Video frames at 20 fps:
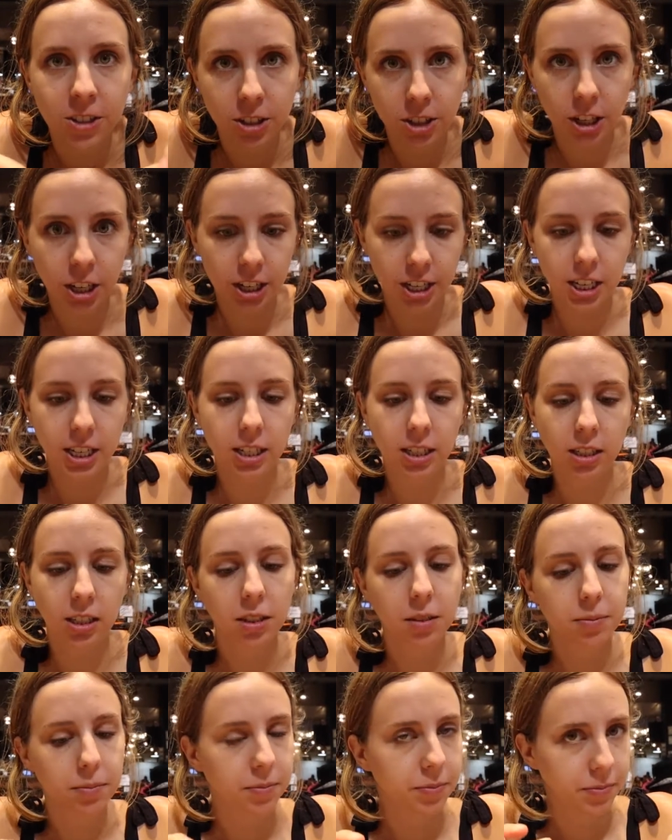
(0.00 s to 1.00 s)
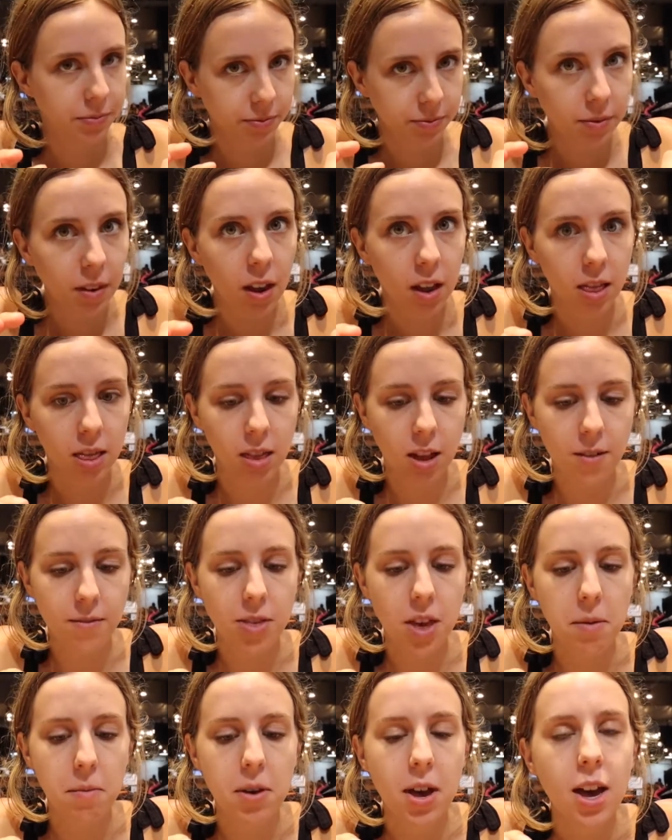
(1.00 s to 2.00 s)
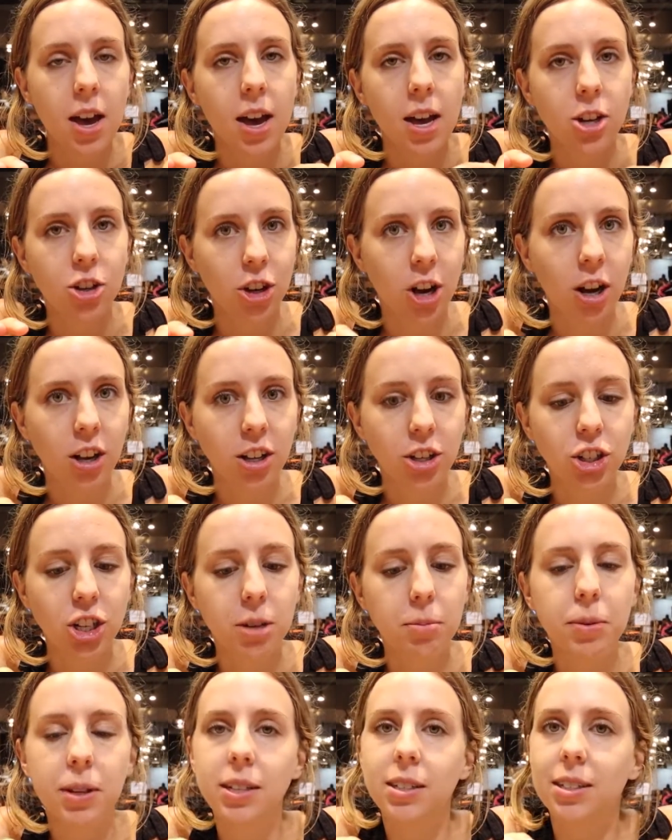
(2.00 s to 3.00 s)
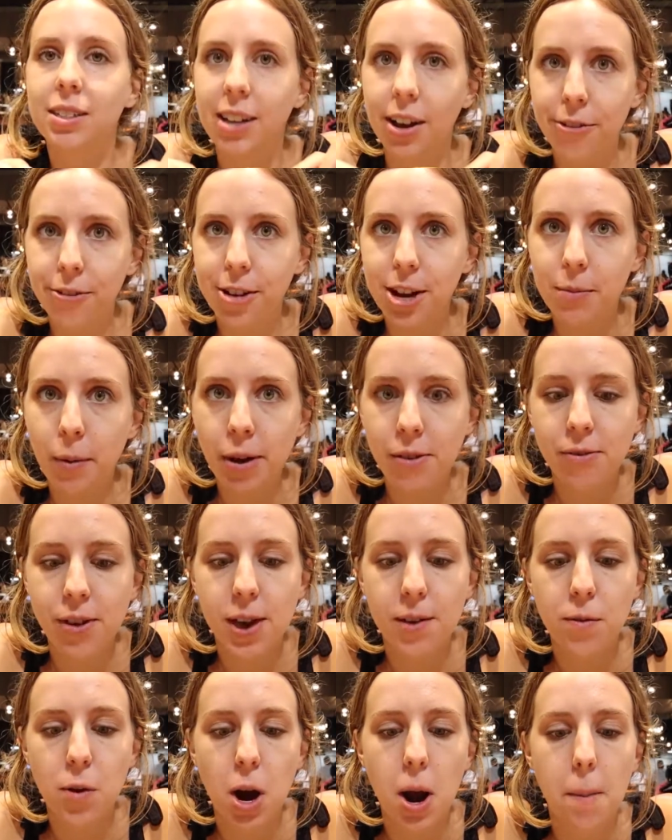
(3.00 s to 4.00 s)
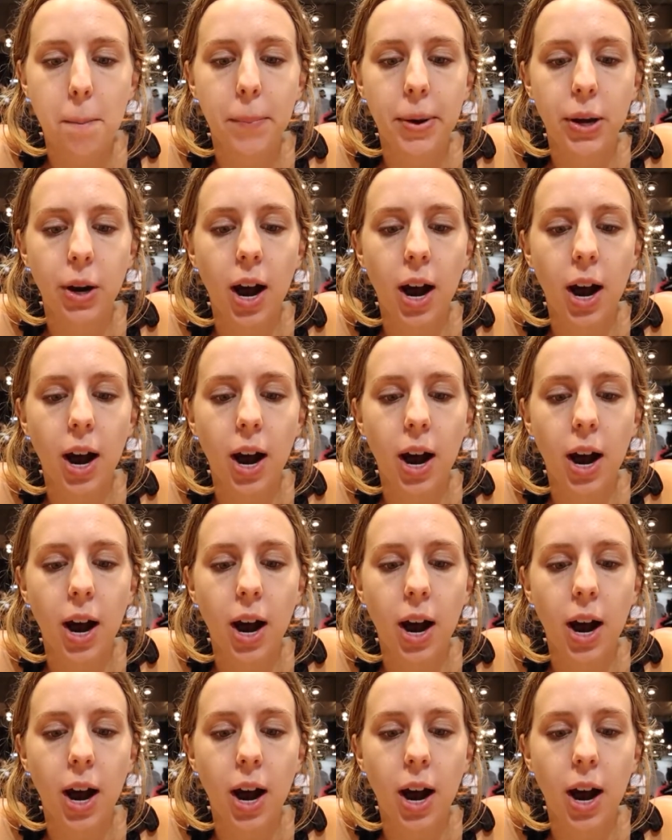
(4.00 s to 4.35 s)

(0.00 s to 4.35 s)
cookies. Love them. Chocolate chip is definitely my favorite, but